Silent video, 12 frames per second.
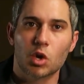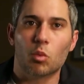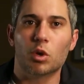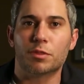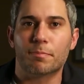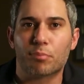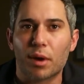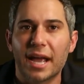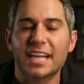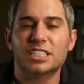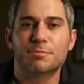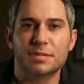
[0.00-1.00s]
with
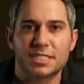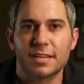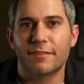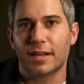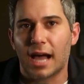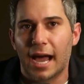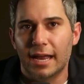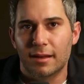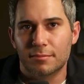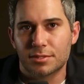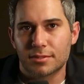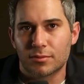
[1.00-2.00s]
brand-specific
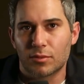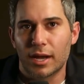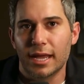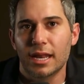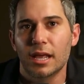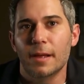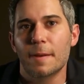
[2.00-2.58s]
items, right?